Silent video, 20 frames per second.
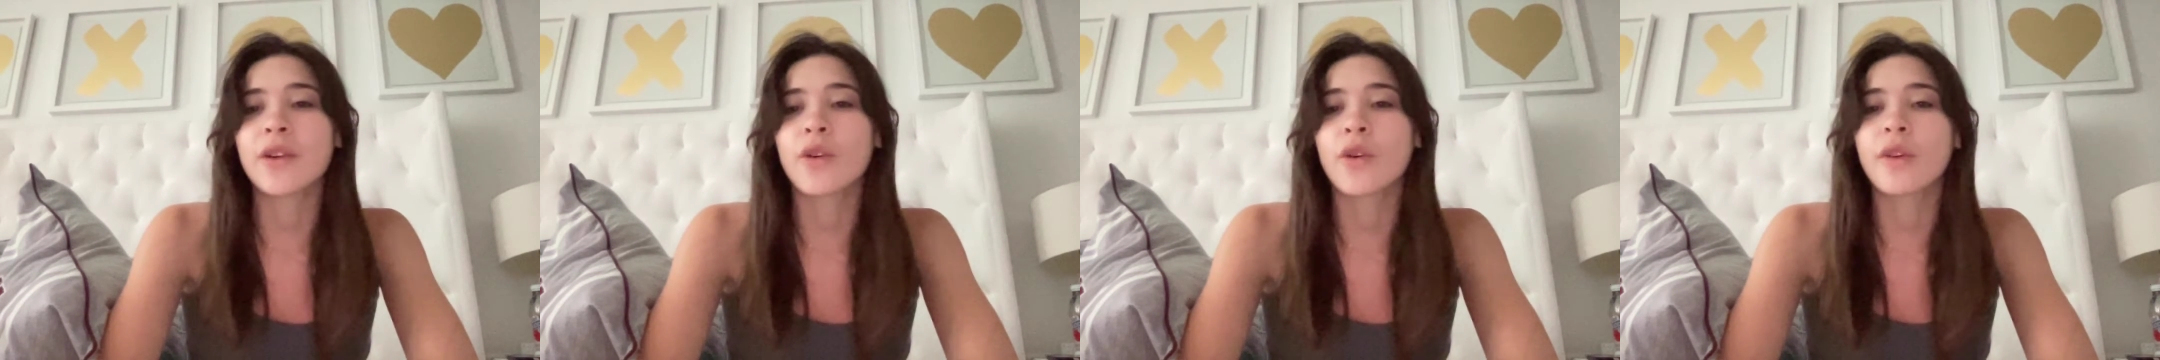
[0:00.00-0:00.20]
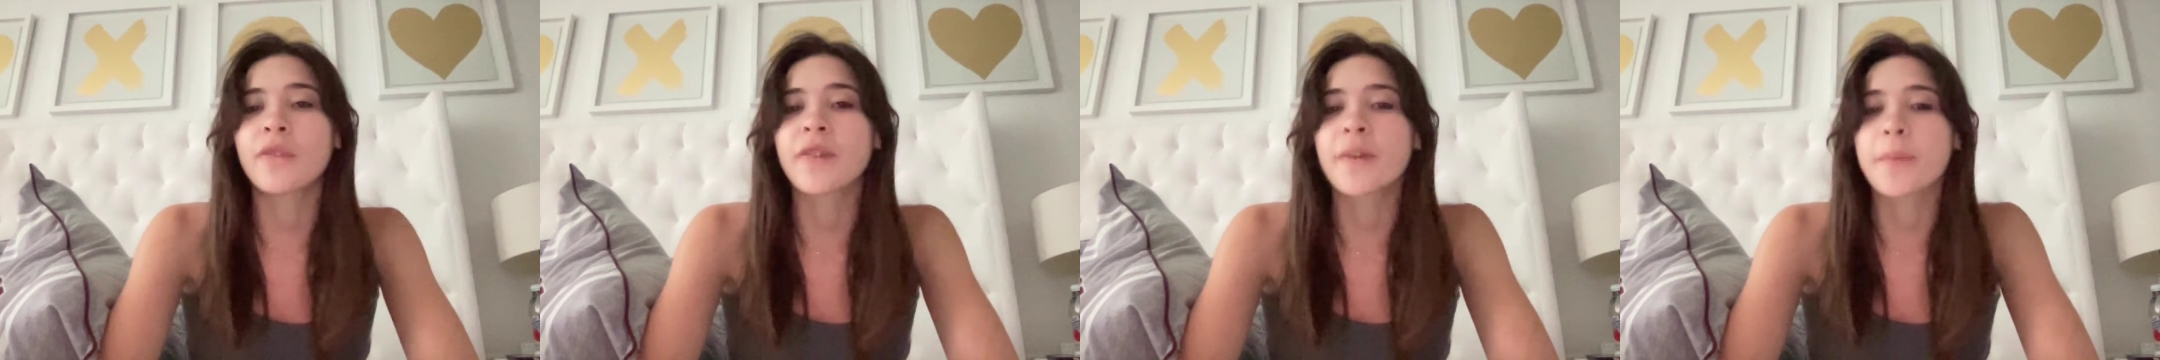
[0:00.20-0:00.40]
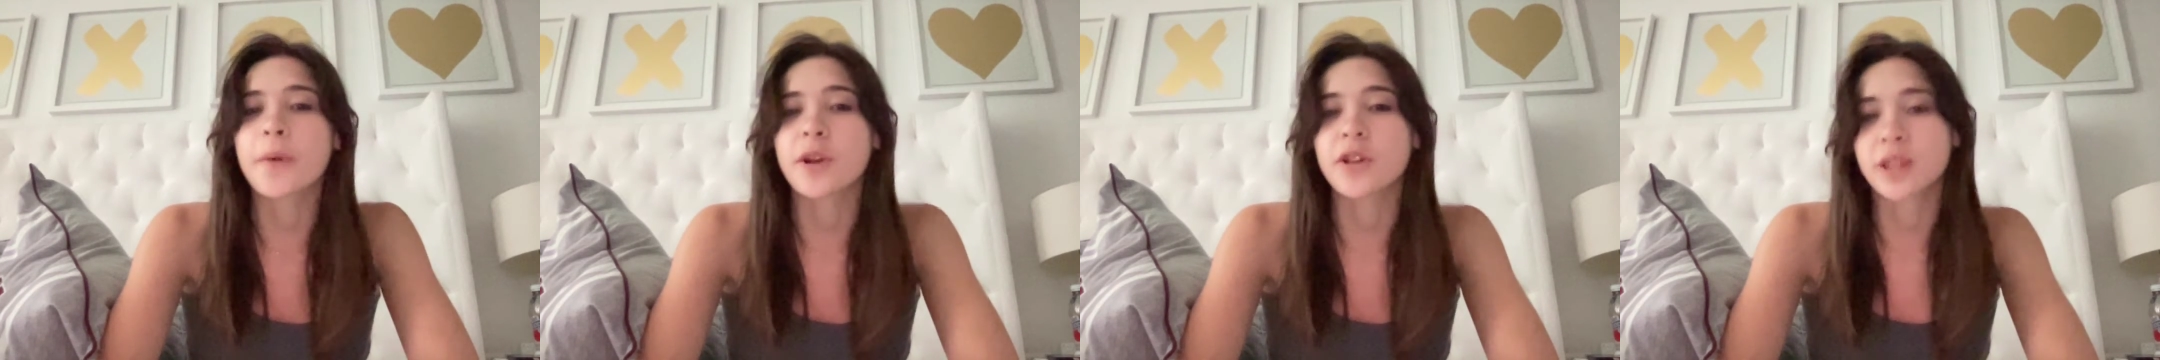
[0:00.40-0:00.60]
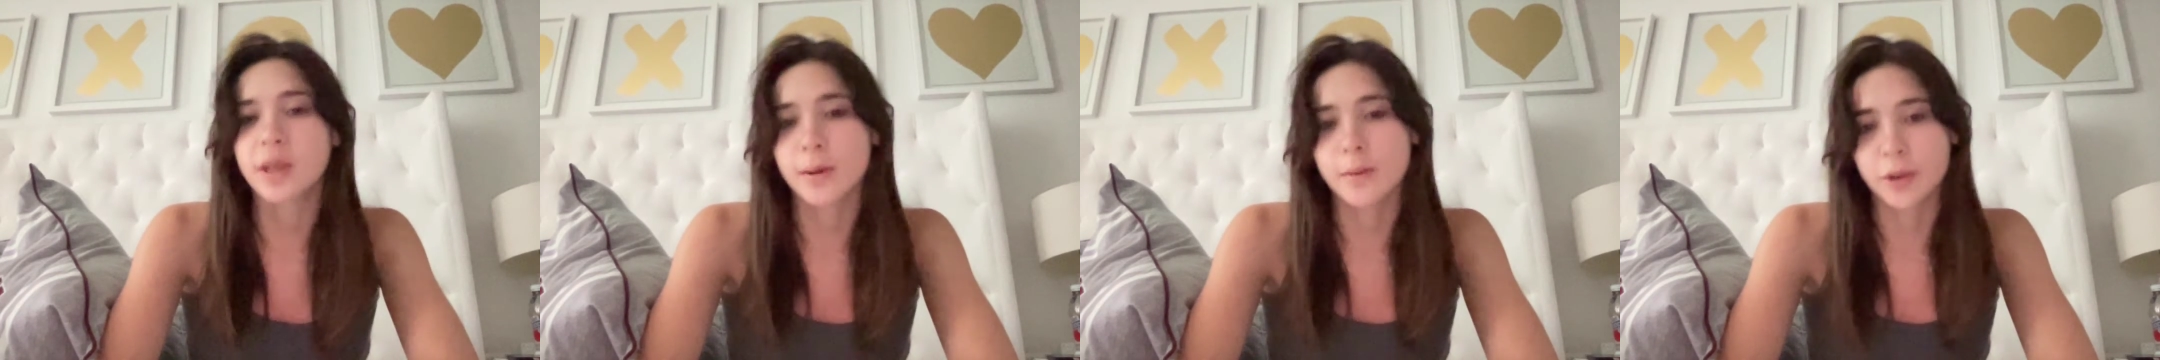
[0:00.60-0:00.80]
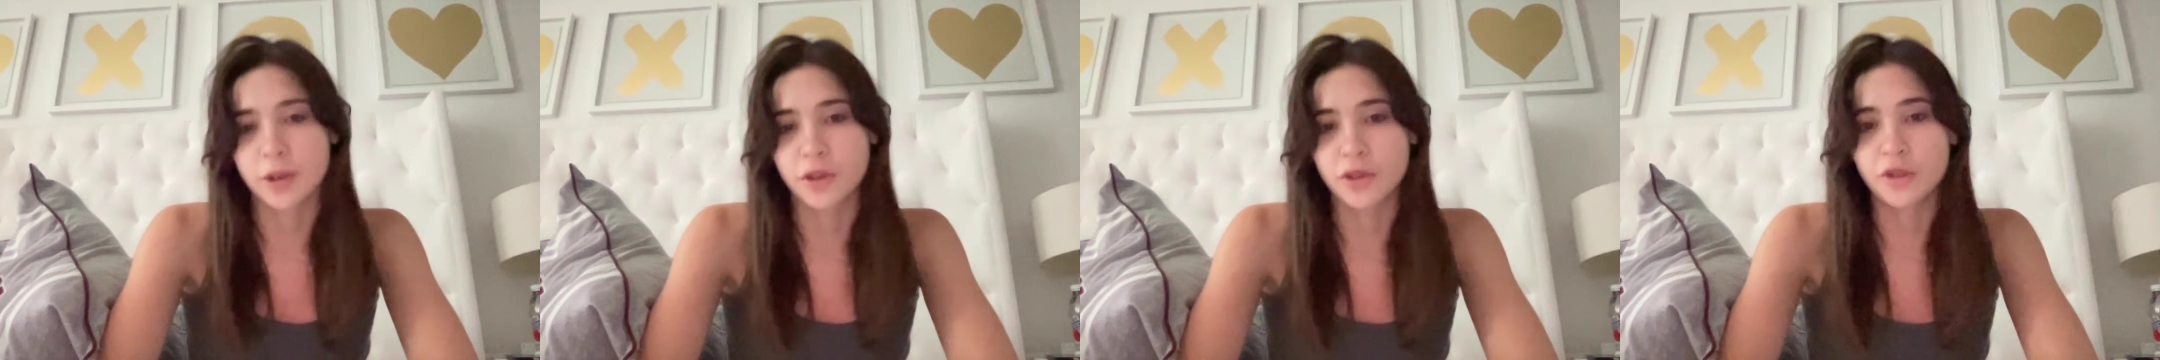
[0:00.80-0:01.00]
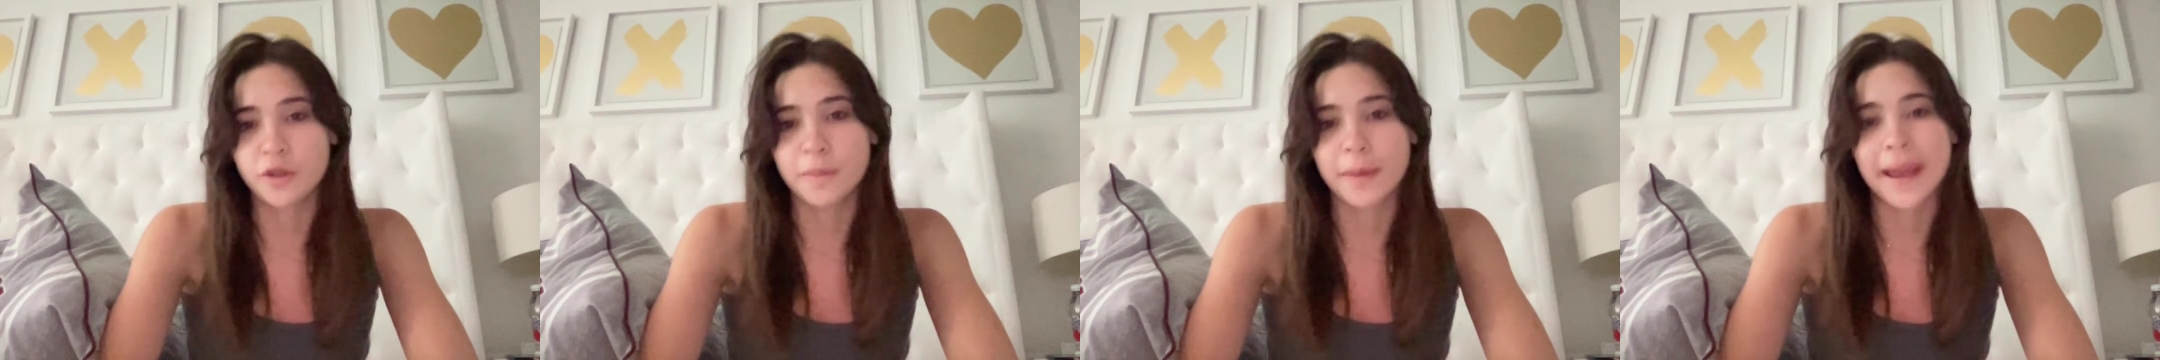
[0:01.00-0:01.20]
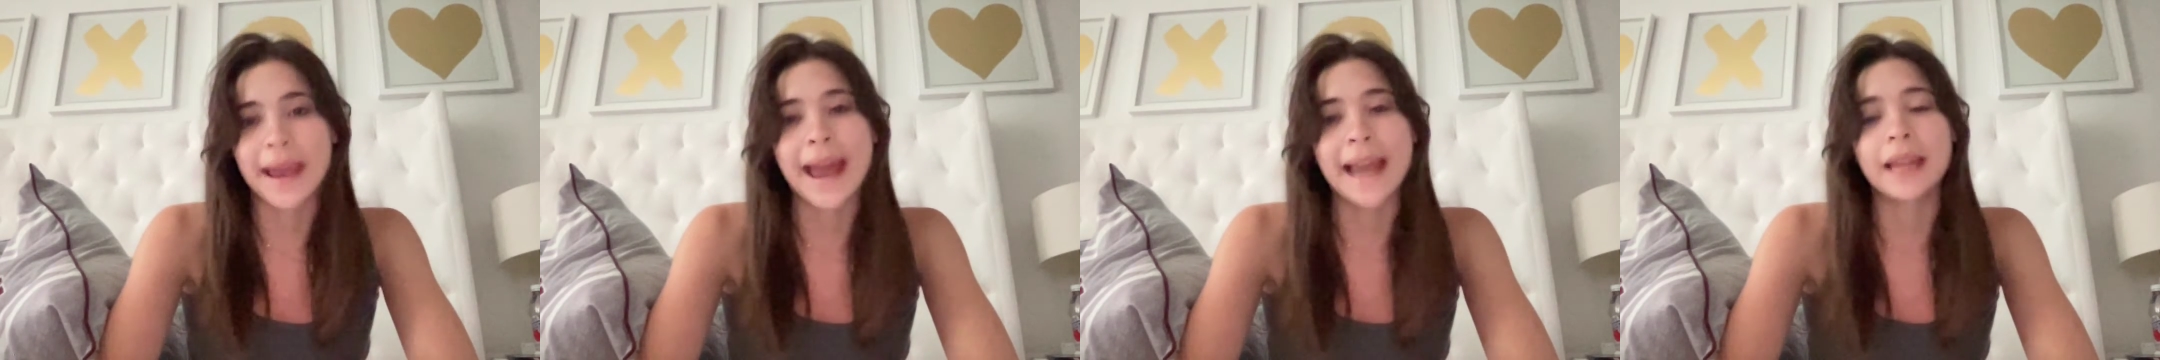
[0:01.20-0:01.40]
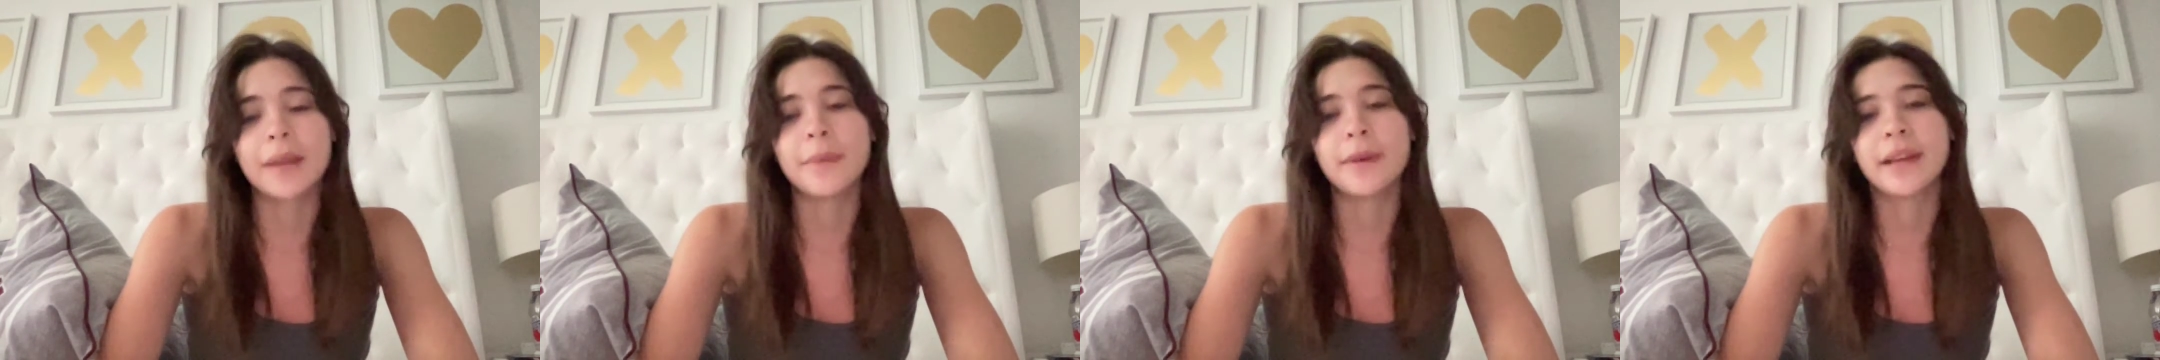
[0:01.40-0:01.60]
or for personal use by
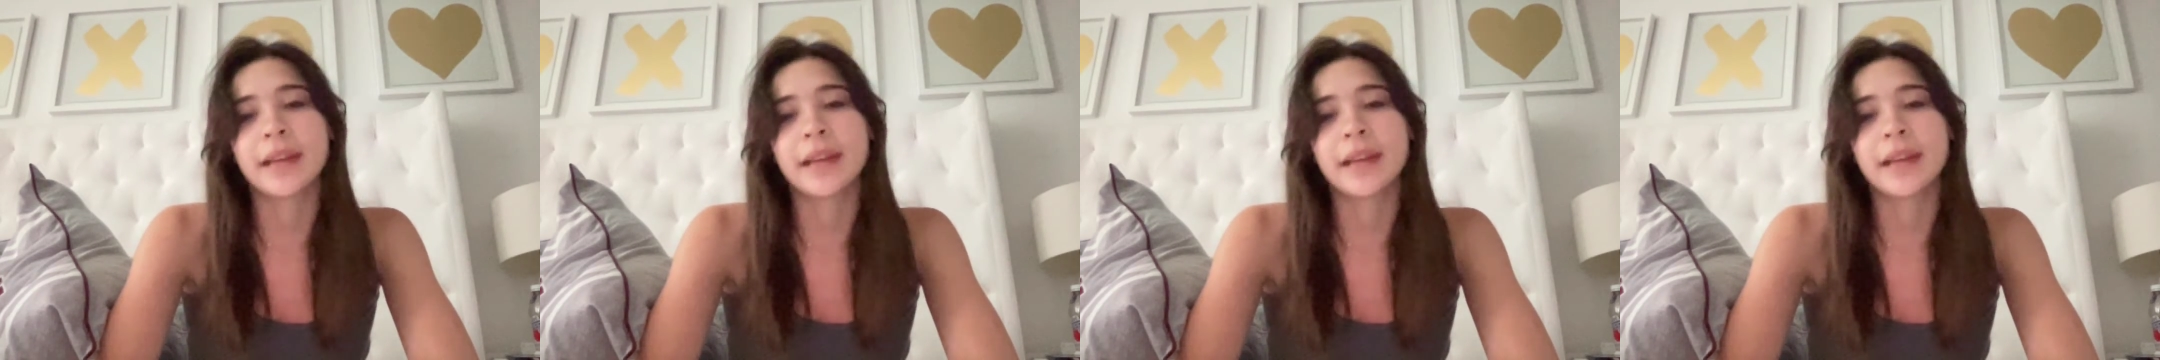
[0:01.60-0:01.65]
anyone